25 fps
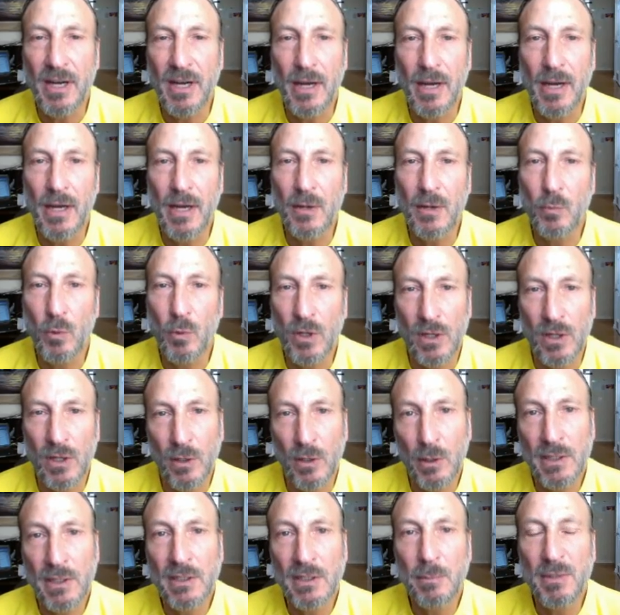and we're
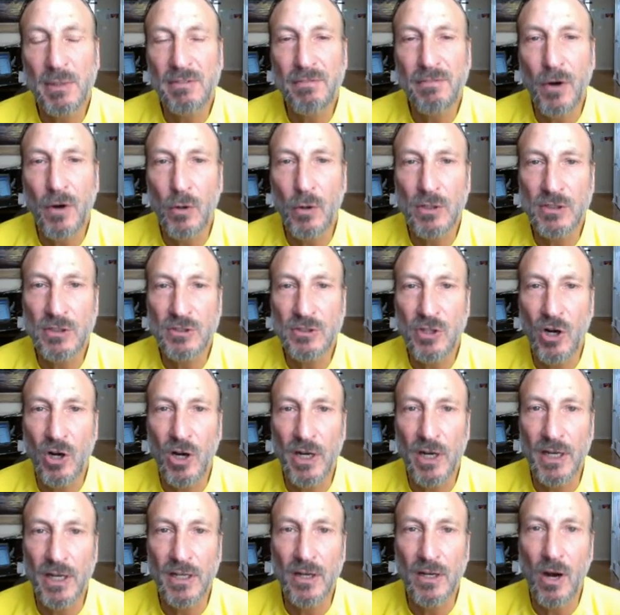going to be
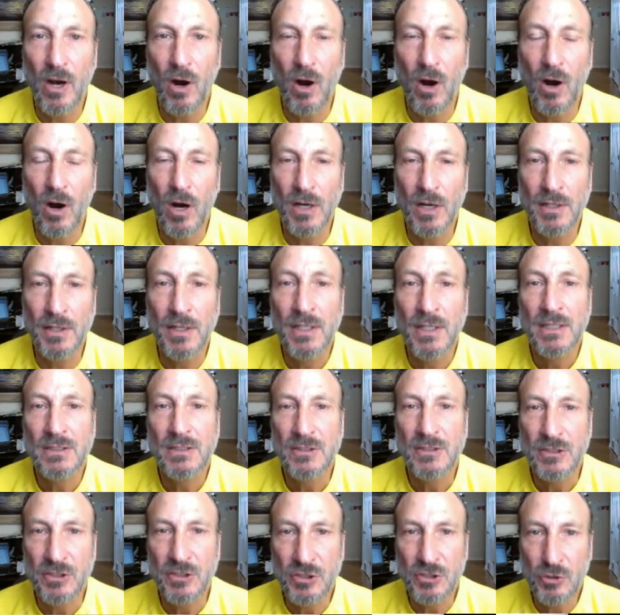focusing on
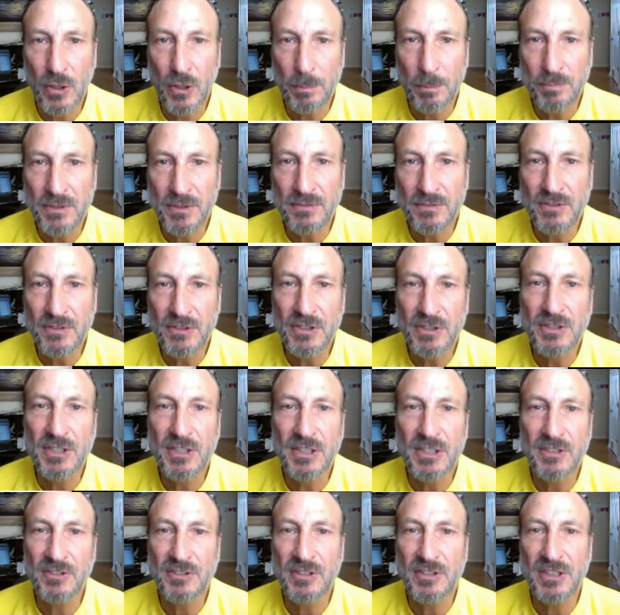descriptive
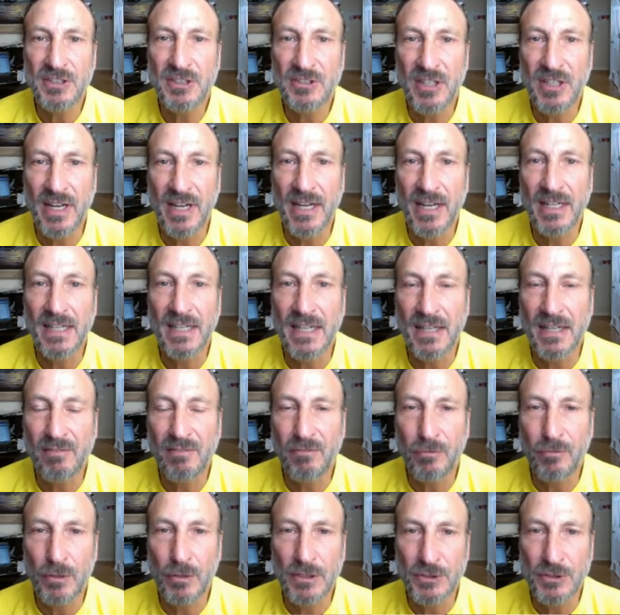statistics and
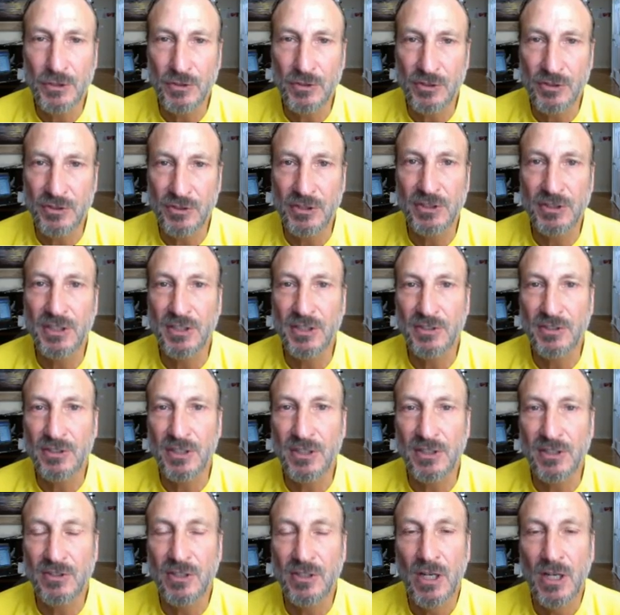inferential
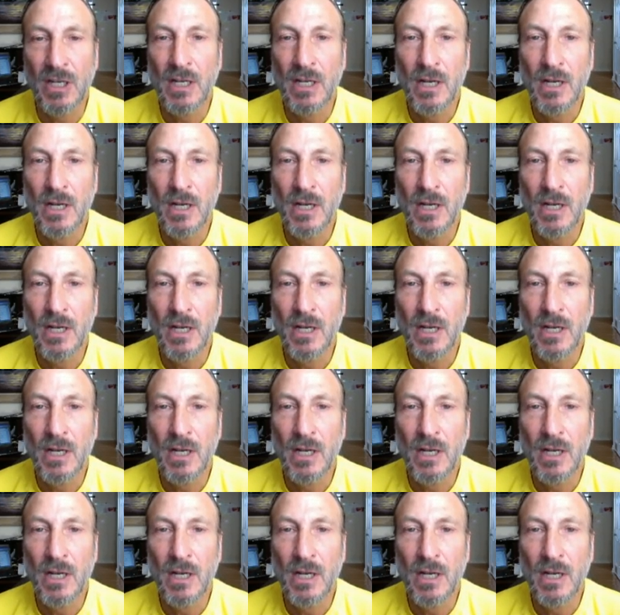statistics.